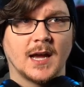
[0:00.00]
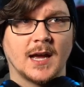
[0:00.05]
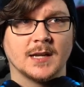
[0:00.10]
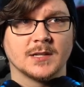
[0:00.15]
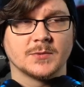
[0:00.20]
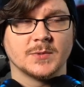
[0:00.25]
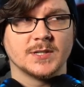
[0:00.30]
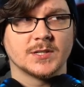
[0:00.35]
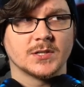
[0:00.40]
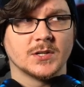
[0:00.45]

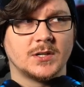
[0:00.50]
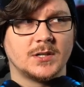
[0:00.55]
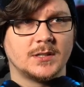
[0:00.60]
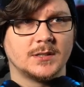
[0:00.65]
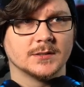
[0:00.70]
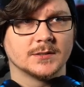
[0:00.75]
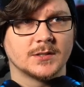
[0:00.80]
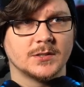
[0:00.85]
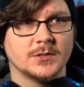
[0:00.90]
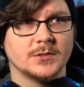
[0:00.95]
As we
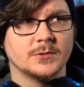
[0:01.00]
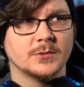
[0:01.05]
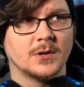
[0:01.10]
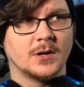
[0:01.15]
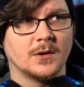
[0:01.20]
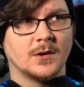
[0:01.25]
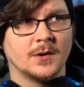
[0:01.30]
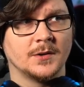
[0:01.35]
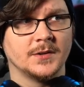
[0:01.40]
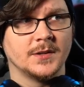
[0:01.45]
saw,
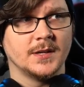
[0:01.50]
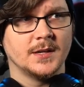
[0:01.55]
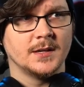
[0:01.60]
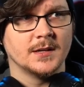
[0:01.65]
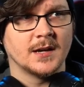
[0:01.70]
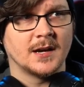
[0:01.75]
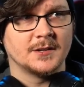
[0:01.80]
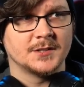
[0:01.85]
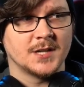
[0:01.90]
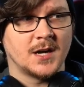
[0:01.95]
too, on
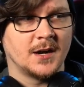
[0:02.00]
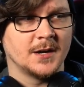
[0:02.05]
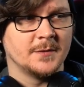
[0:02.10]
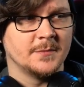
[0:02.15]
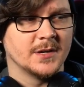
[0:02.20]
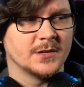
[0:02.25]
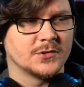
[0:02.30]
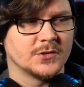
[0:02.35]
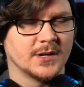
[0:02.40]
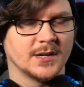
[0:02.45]
the
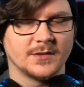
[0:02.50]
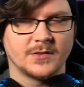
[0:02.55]
Aldani mission,